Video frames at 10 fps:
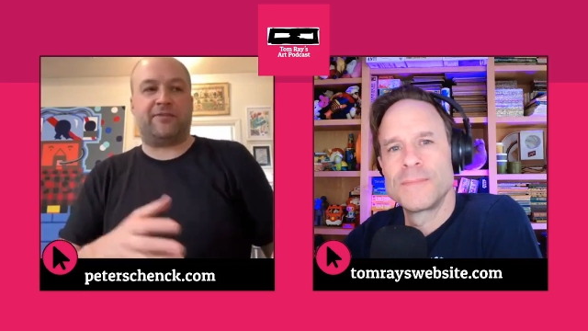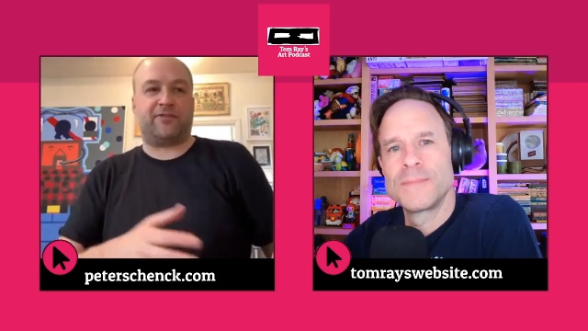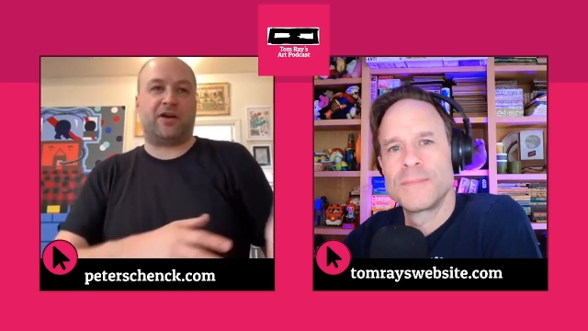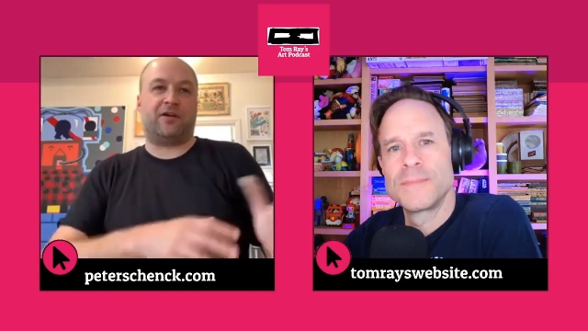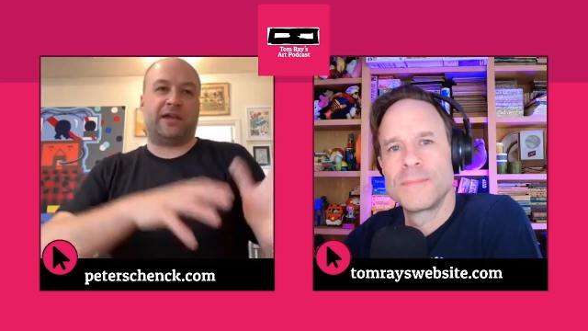
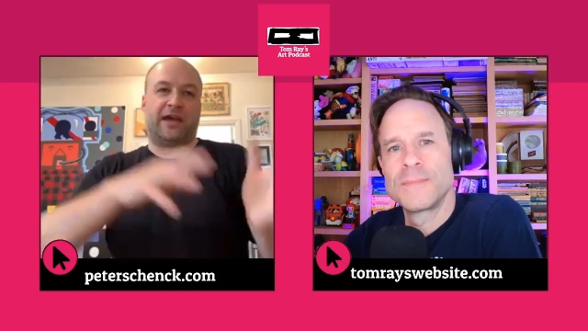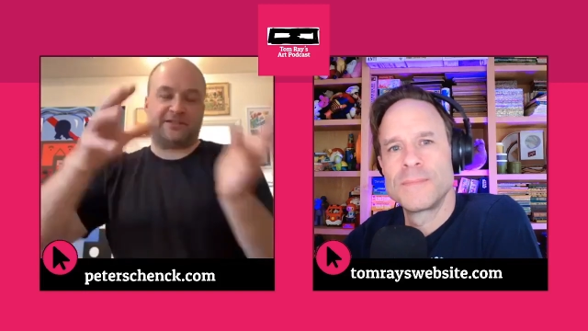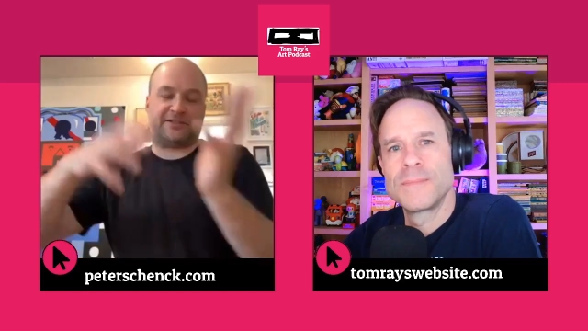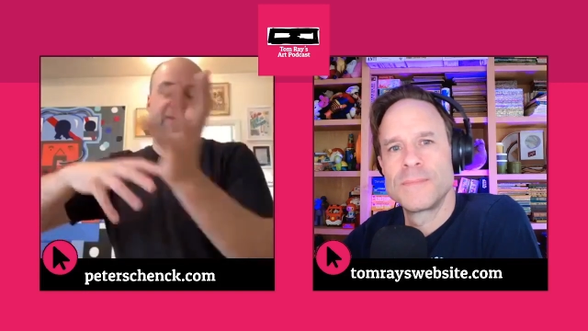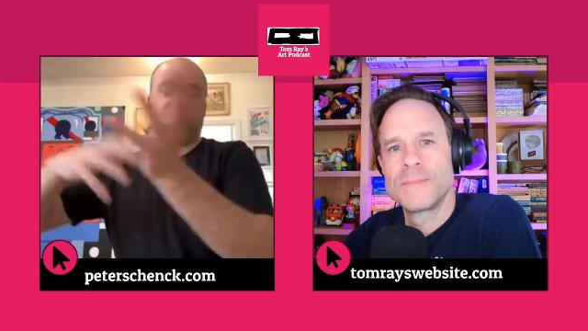Speaker 1: even though, yeah, I
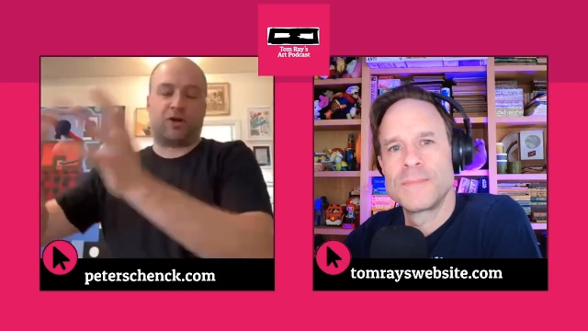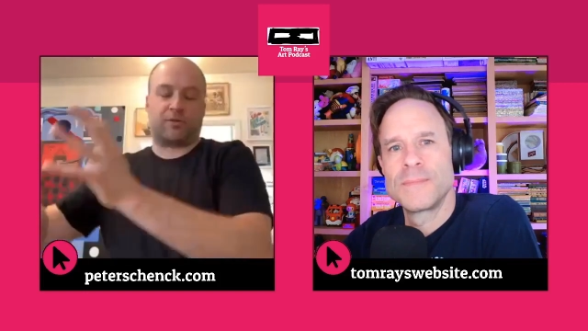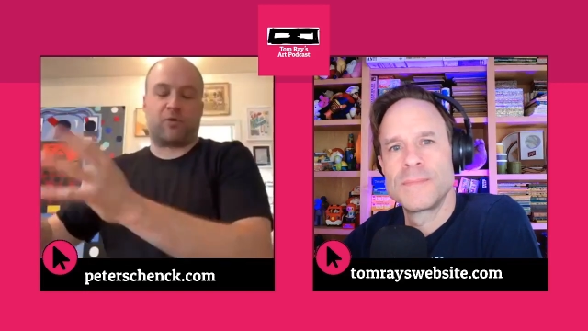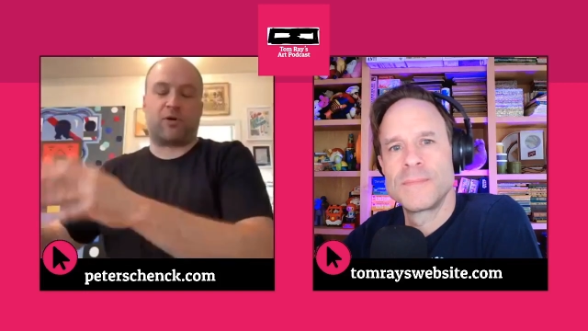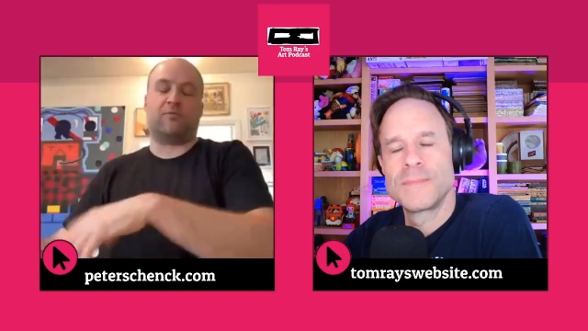still
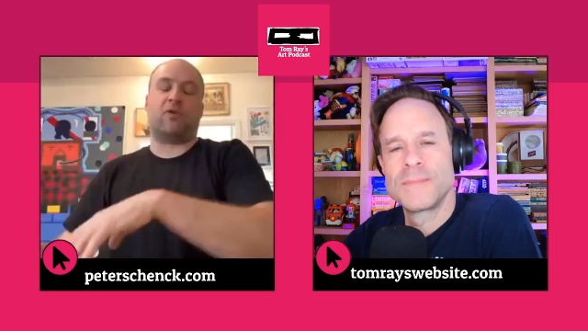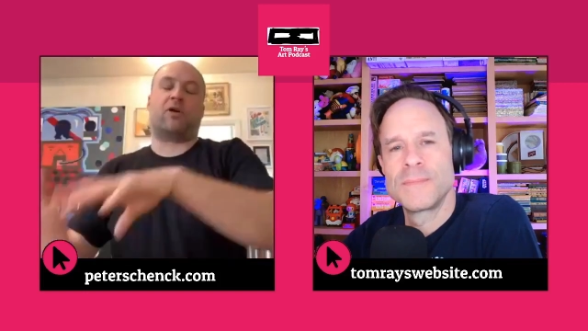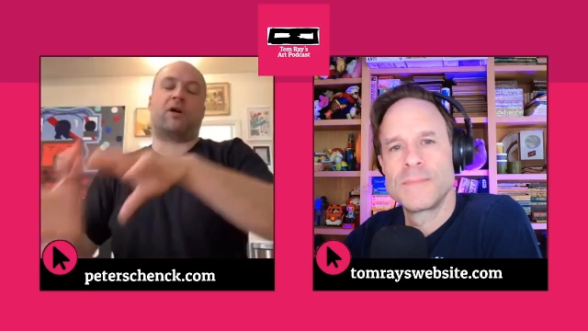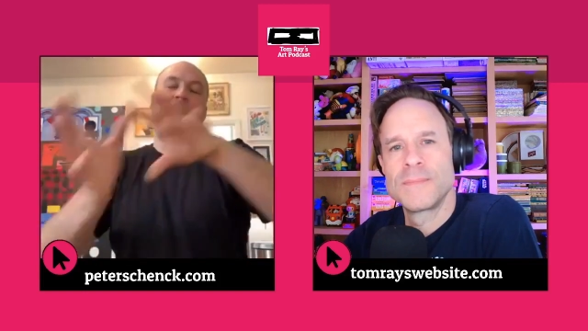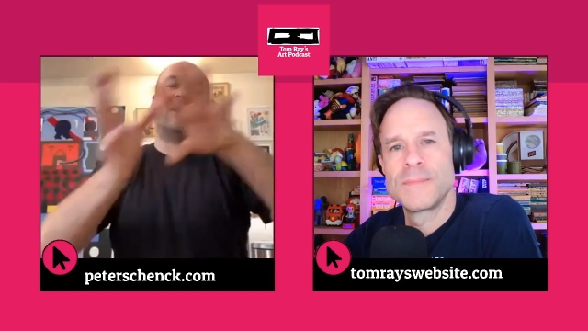work more and
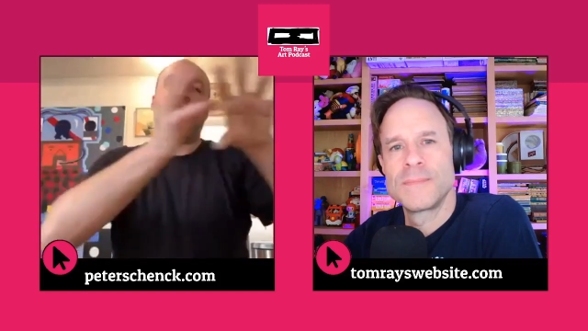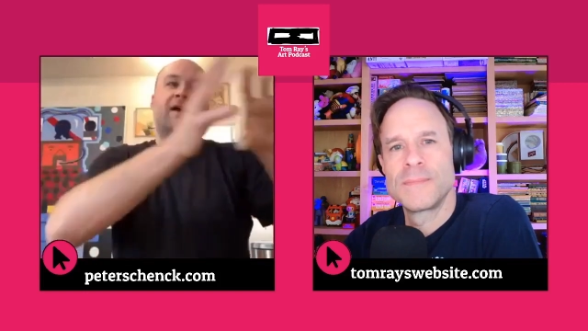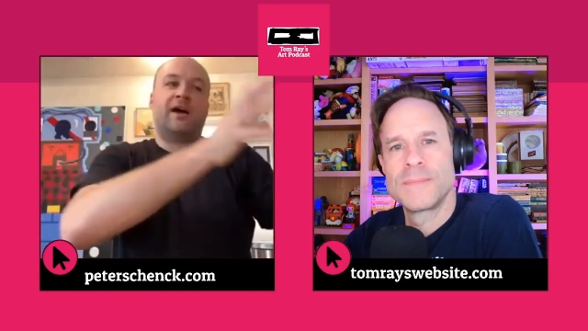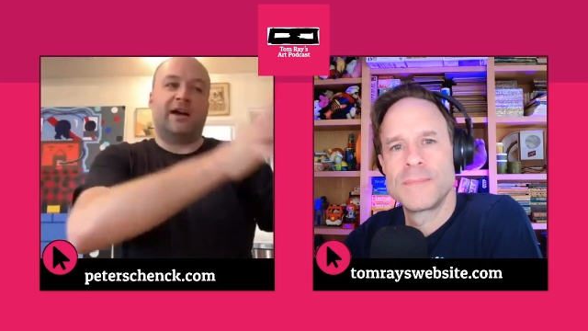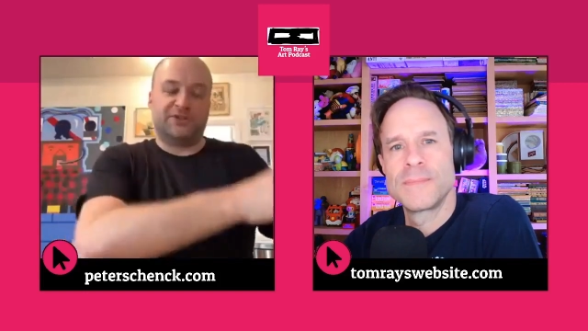more
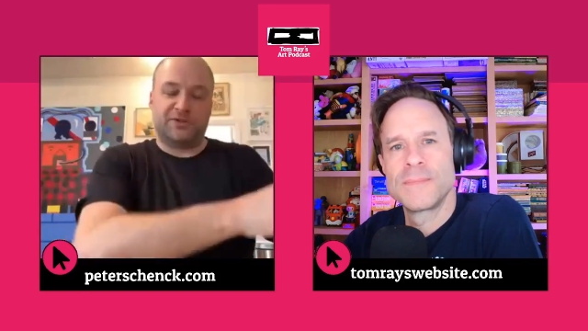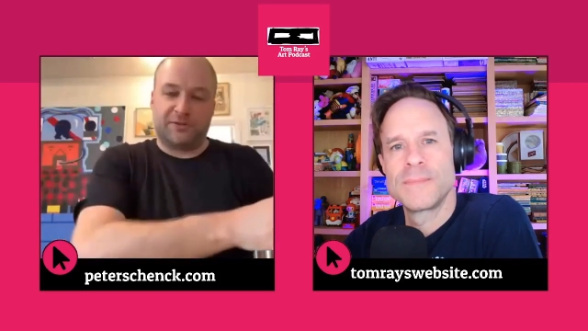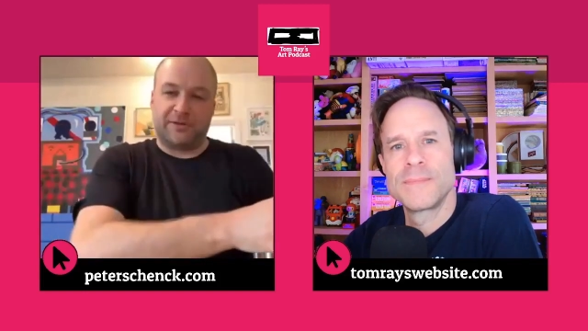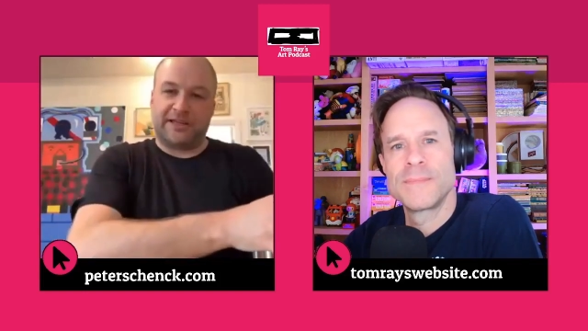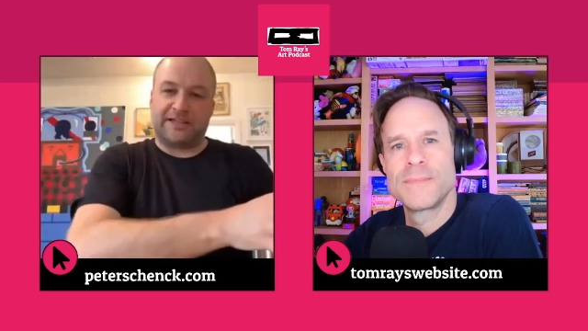I do a
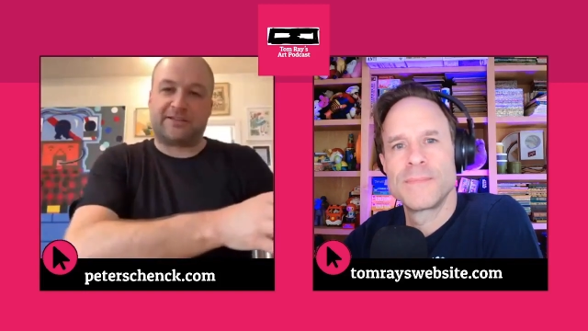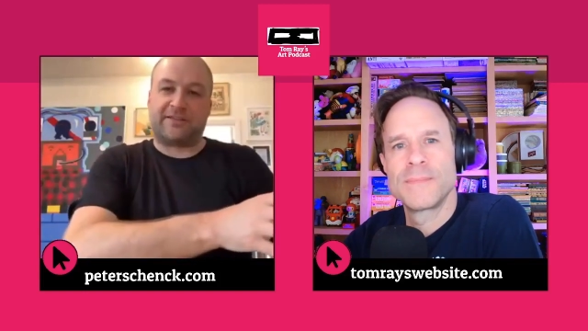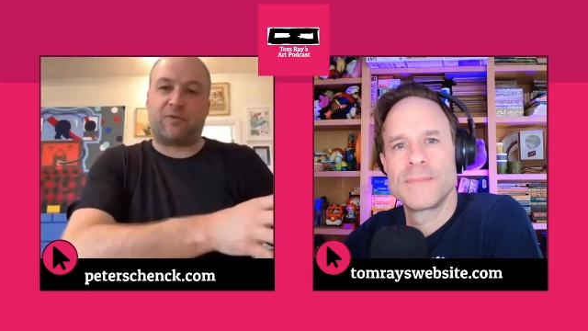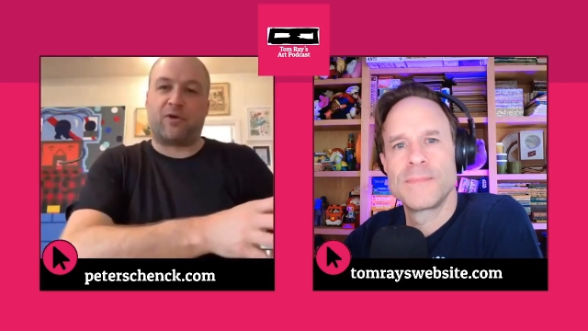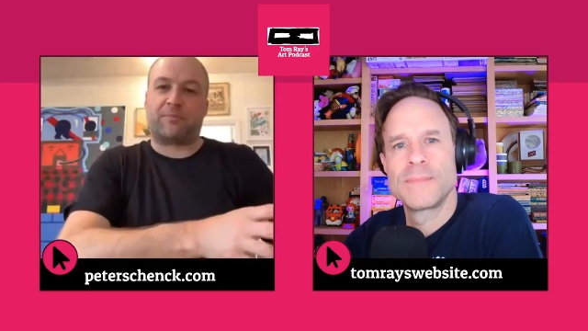little bit less of
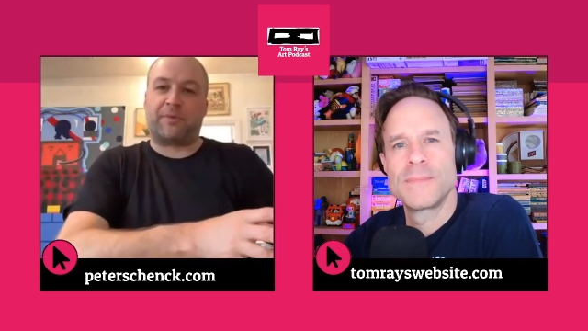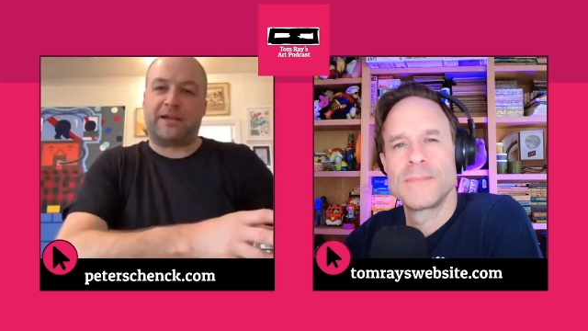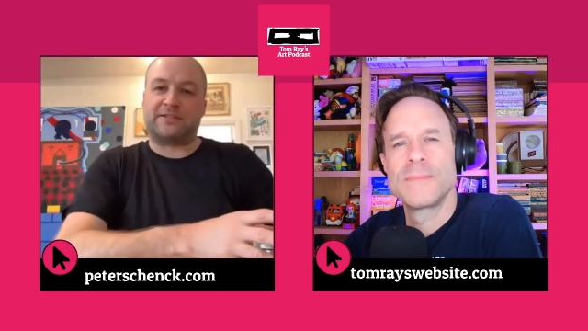that work, but I